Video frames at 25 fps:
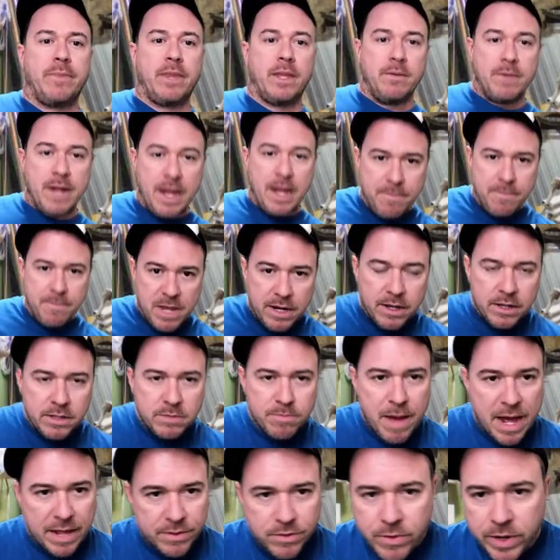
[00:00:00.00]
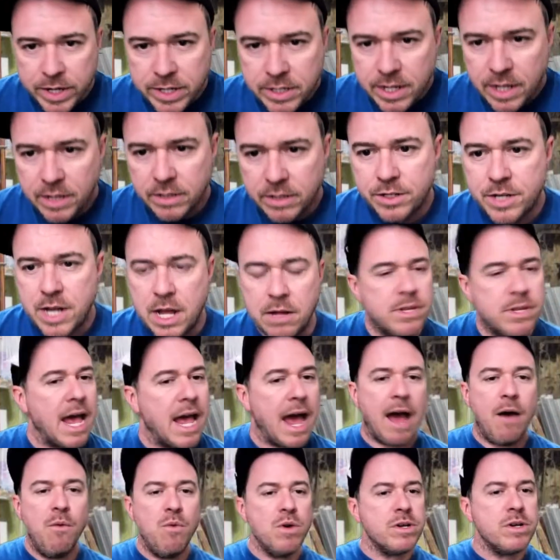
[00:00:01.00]
They beat us by 3 touchdowns.
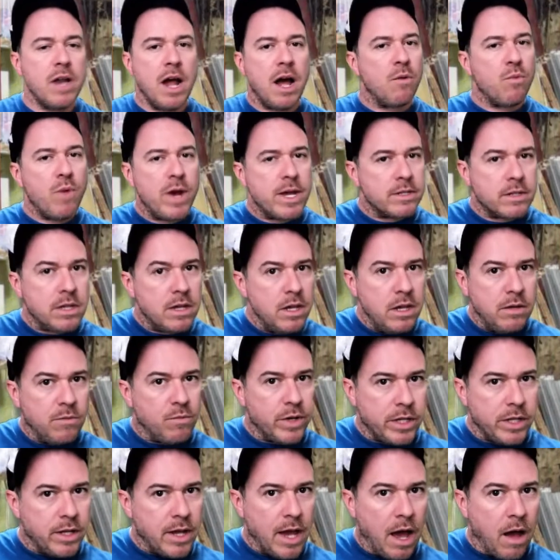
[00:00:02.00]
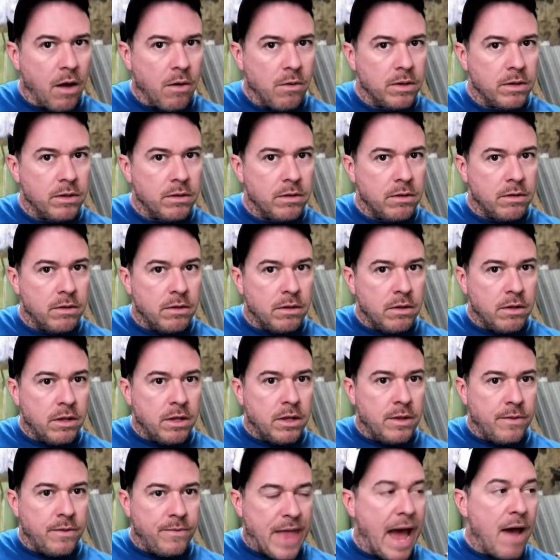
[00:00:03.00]
That was not Wes Goodwin, y'all.
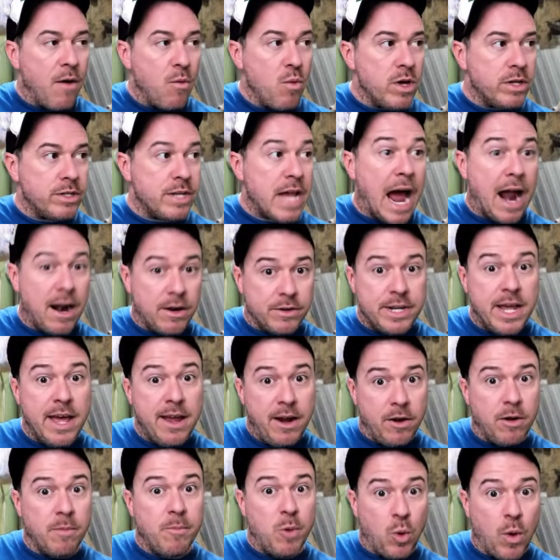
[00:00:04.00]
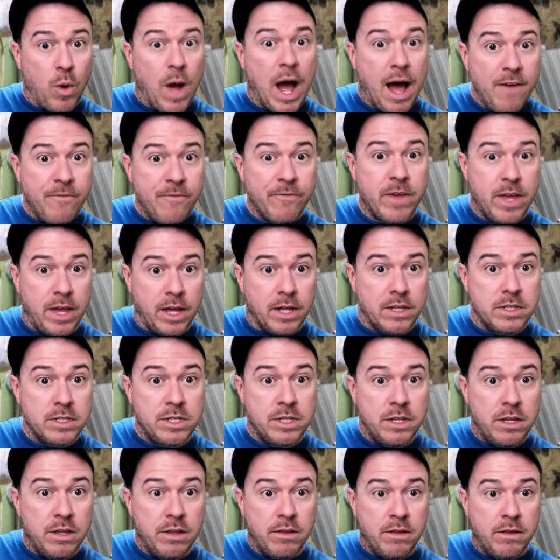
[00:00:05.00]
That was our terrible offense.